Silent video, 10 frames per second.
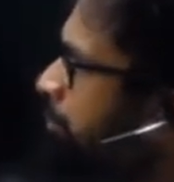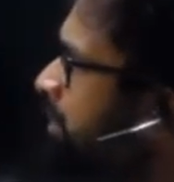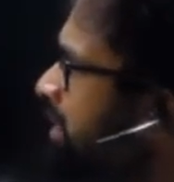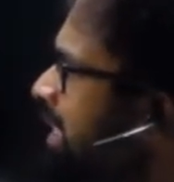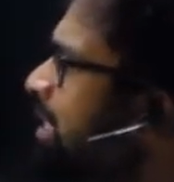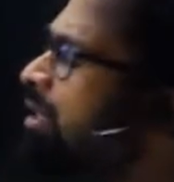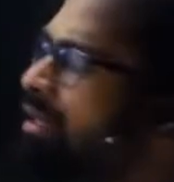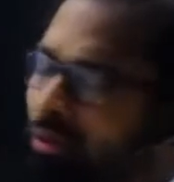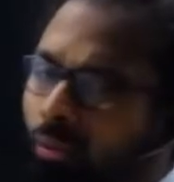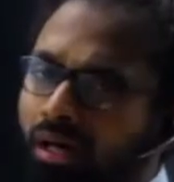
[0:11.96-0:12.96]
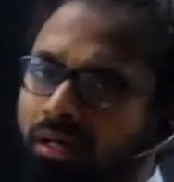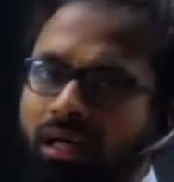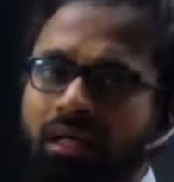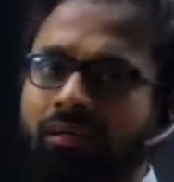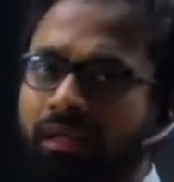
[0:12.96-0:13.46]
till
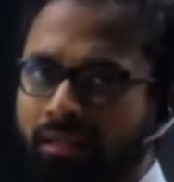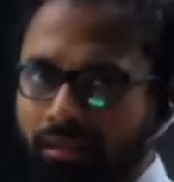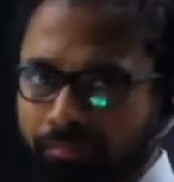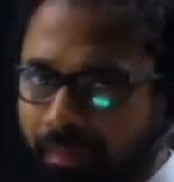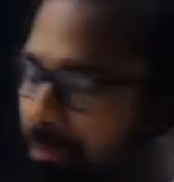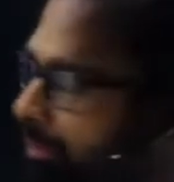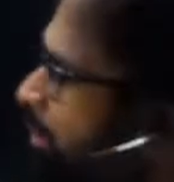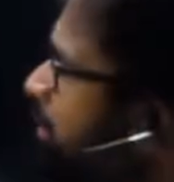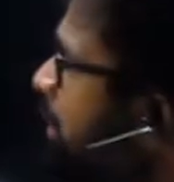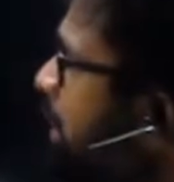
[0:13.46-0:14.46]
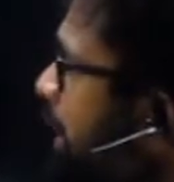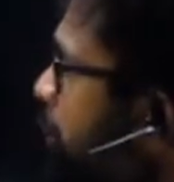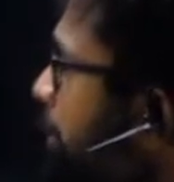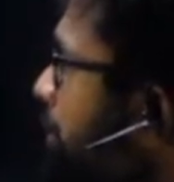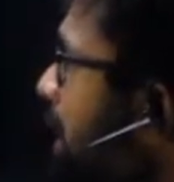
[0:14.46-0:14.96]
100 paper, you
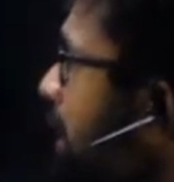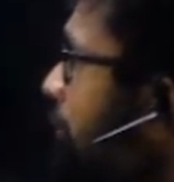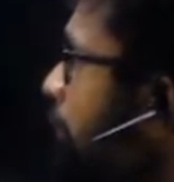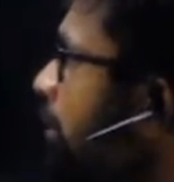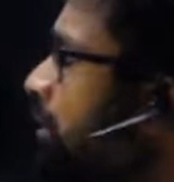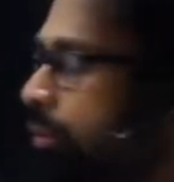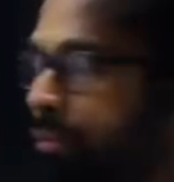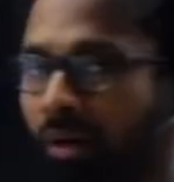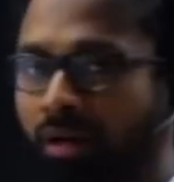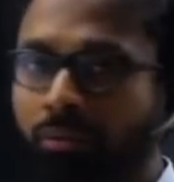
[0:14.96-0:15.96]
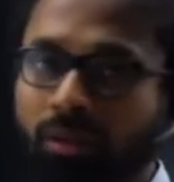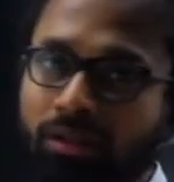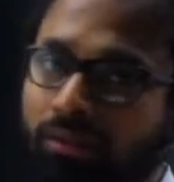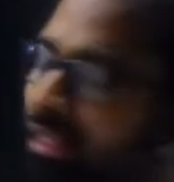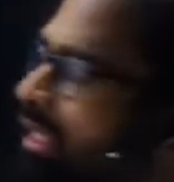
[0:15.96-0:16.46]
people have got one word
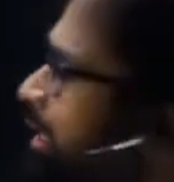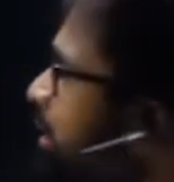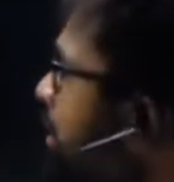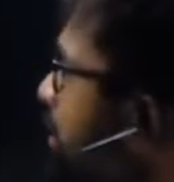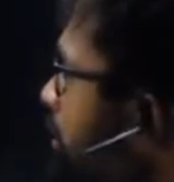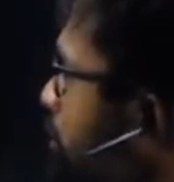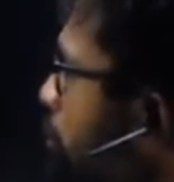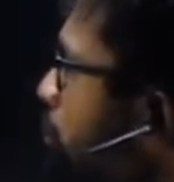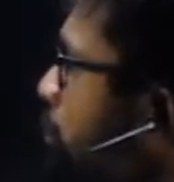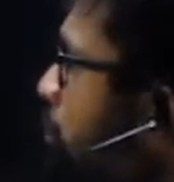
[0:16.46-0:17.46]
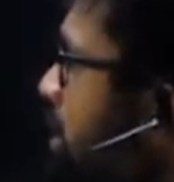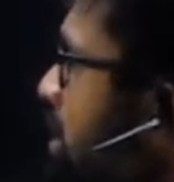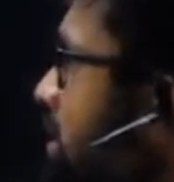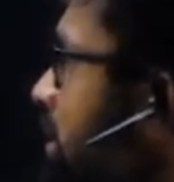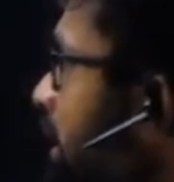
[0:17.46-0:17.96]
only. Here, two words
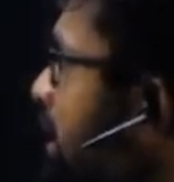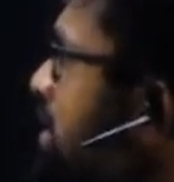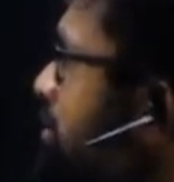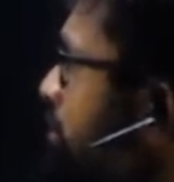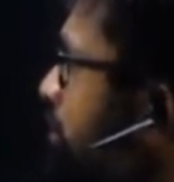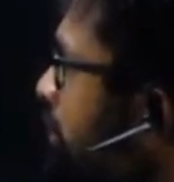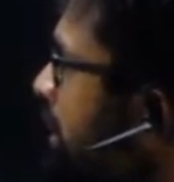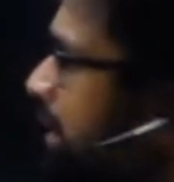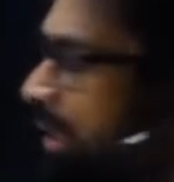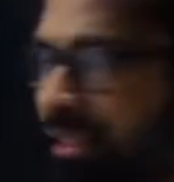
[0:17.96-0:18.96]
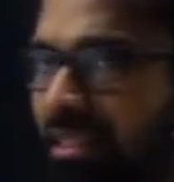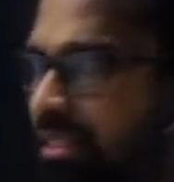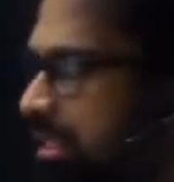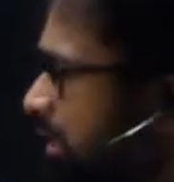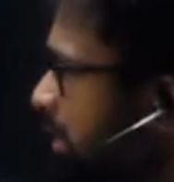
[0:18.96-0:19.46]
are there. So let us
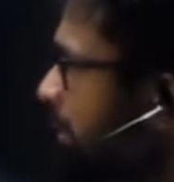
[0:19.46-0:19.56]
start.